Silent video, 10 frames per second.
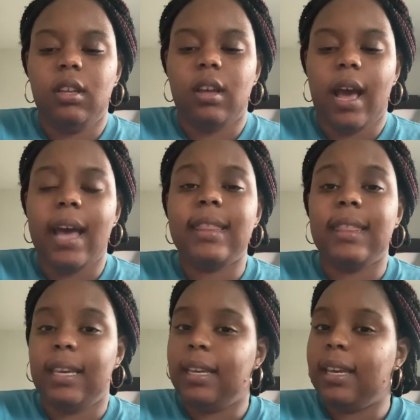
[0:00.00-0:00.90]
I
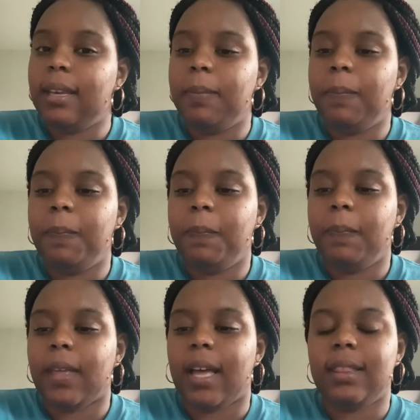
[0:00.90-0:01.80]
thank him
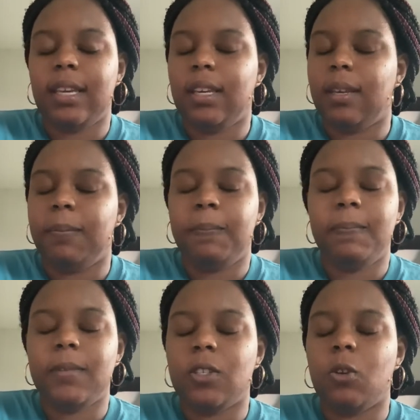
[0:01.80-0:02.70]

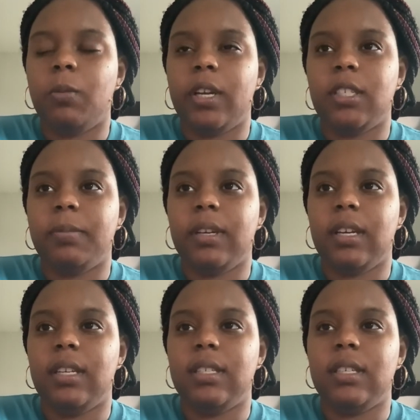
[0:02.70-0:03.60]
so much
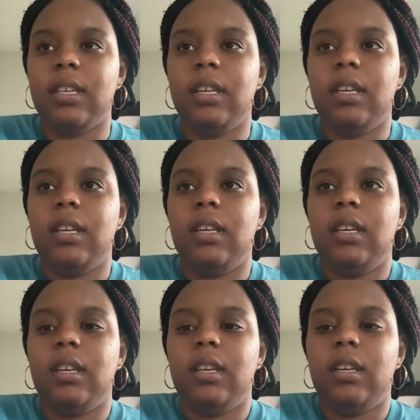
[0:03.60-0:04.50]
because
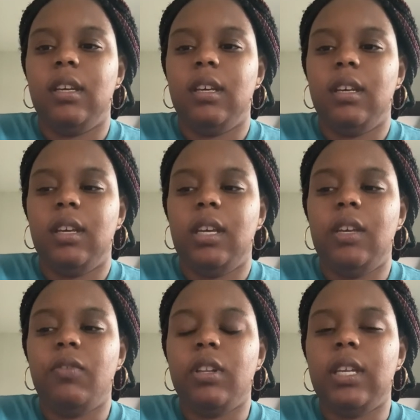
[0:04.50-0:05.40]
he
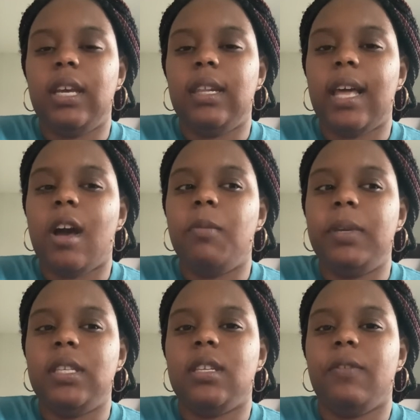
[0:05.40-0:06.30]
really allowed
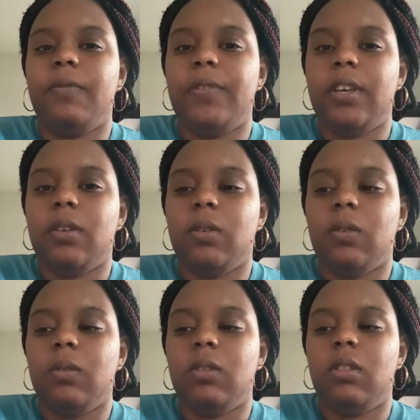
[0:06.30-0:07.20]
me to
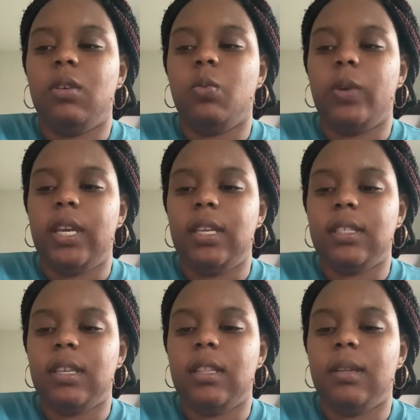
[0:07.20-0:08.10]
feel the
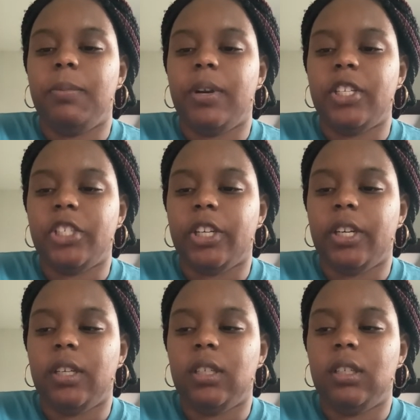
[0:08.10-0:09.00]
weight and the pressure